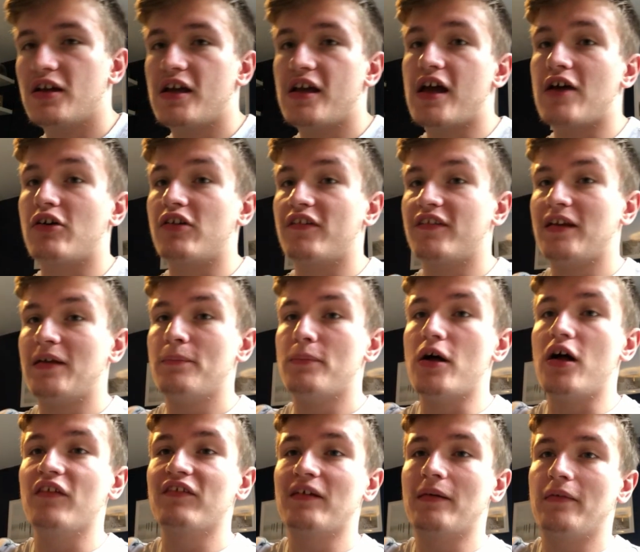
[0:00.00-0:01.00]
But I think
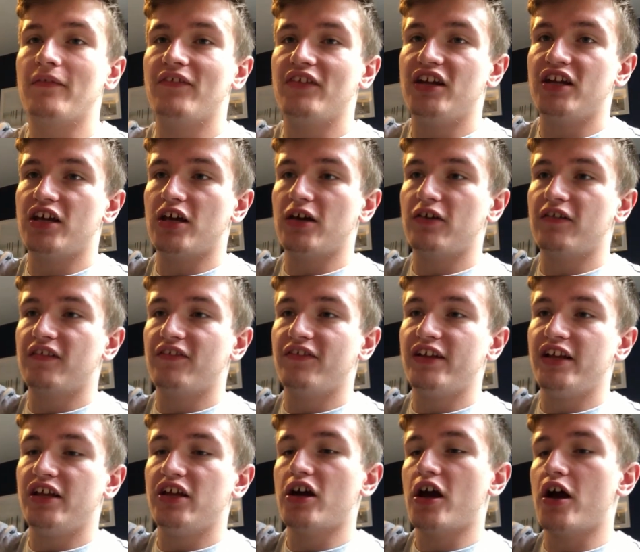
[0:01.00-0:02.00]
balsamic vinegar because I
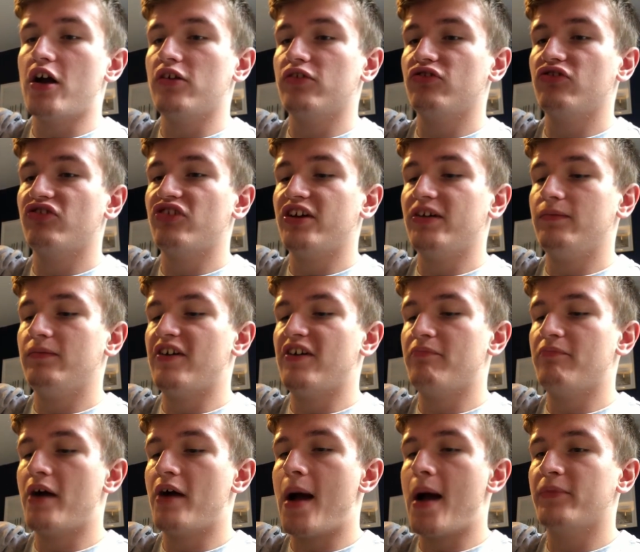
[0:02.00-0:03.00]
feel like you can't just, like
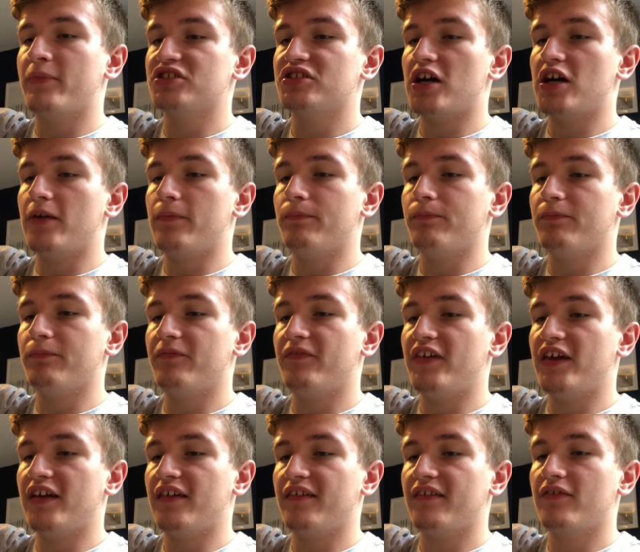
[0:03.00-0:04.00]
have parmesan
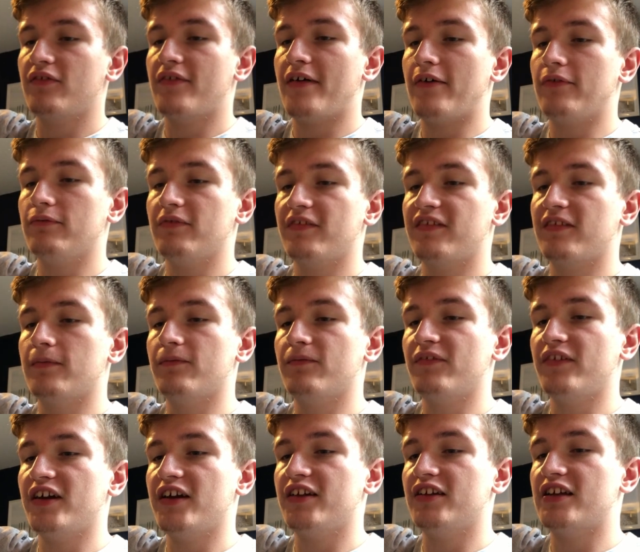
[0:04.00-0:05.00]
things without
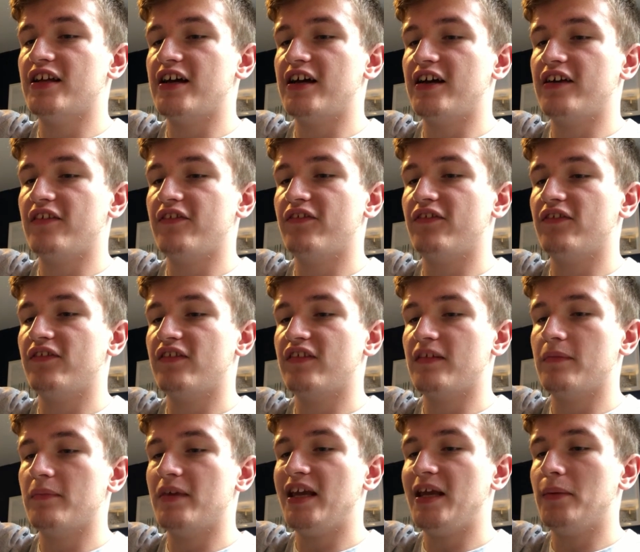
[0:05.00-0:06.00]
something. Like
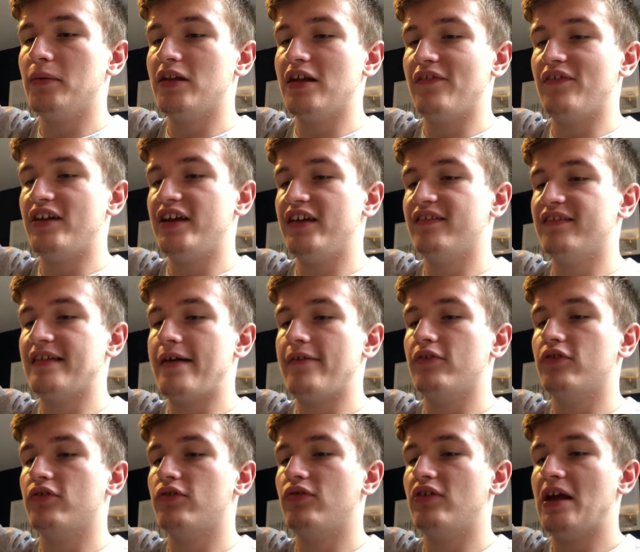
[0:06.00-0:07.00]
some people have like
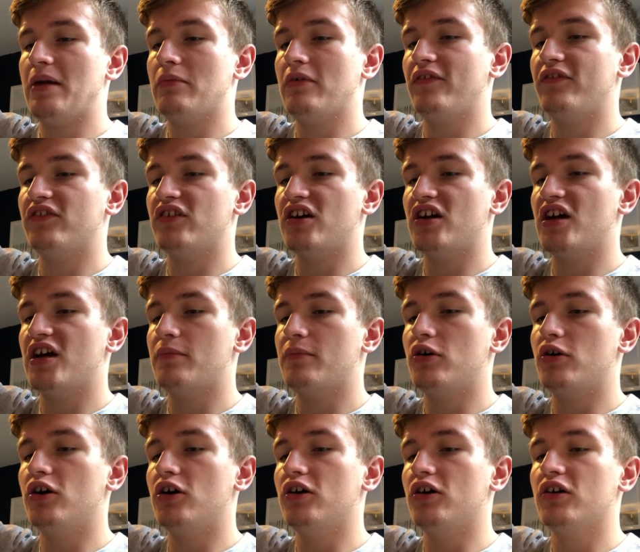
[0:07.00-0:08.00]
sour cream with them
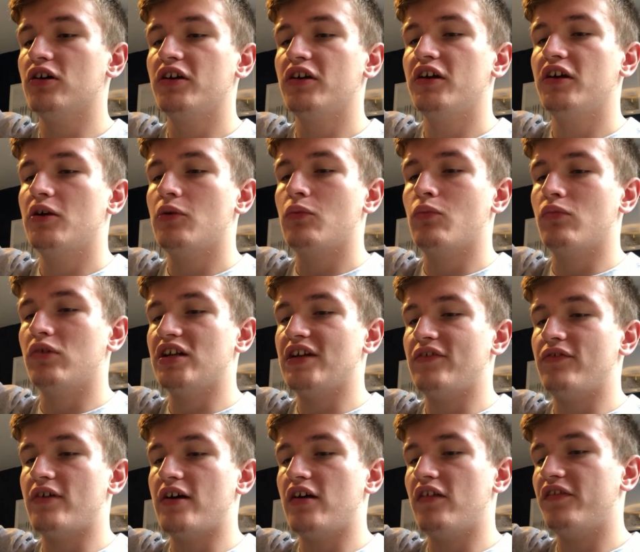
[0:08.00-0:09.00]
or
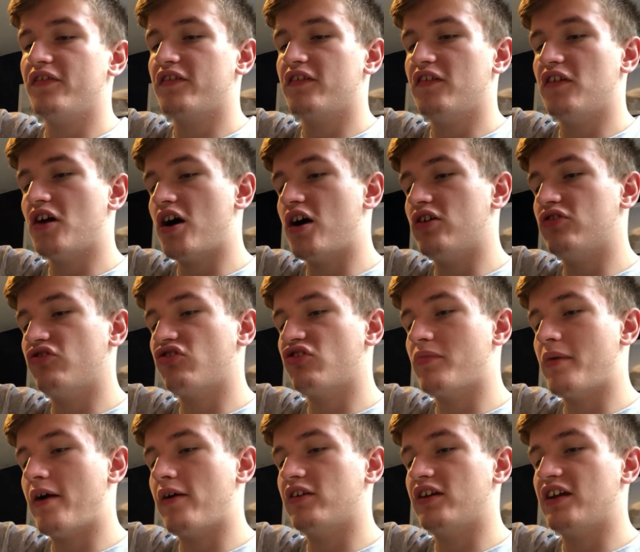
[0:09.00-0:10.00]
whatever else because you can't just
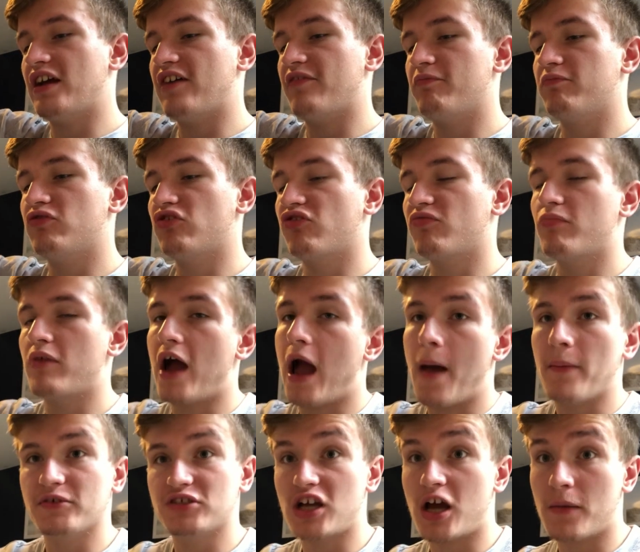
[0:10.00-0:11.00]
apparently have just
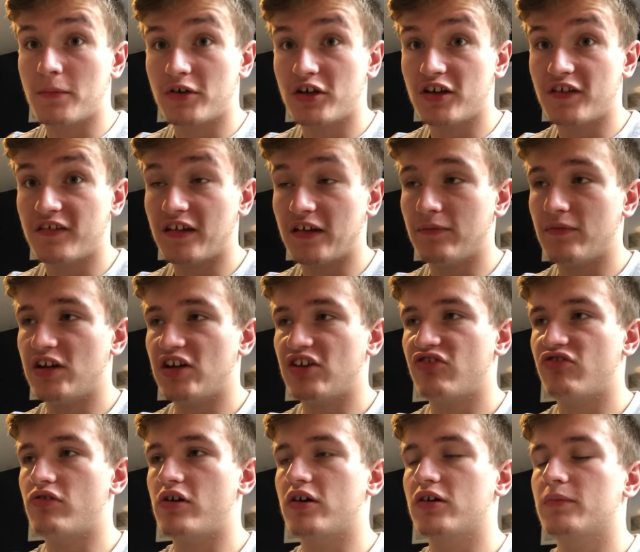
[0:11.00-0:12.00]
parmesan because it's like really
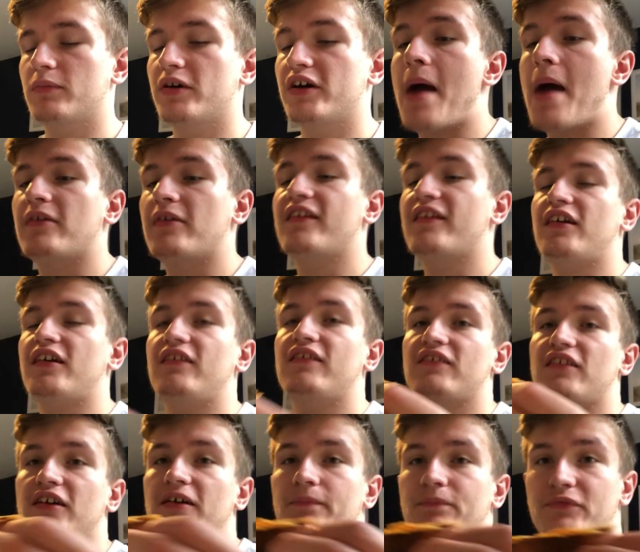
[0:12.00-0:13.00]
strong but it's
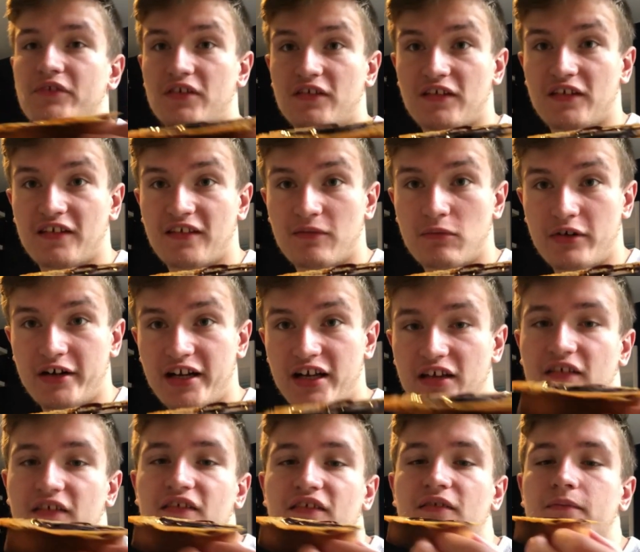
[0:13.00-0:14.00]
tasty so this is what it
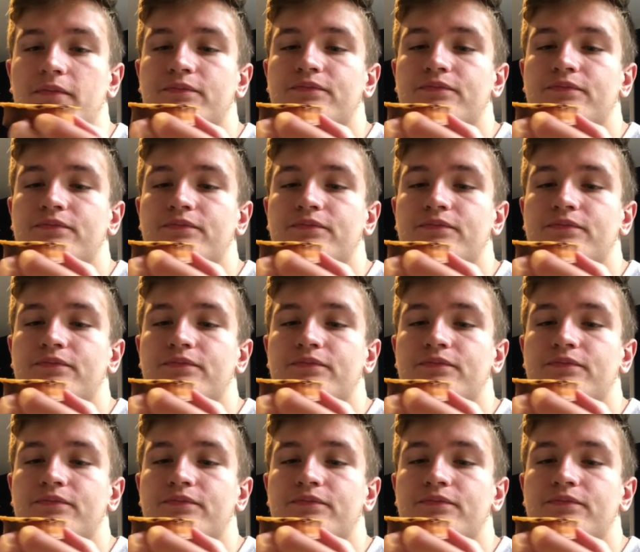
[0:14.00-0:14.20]
is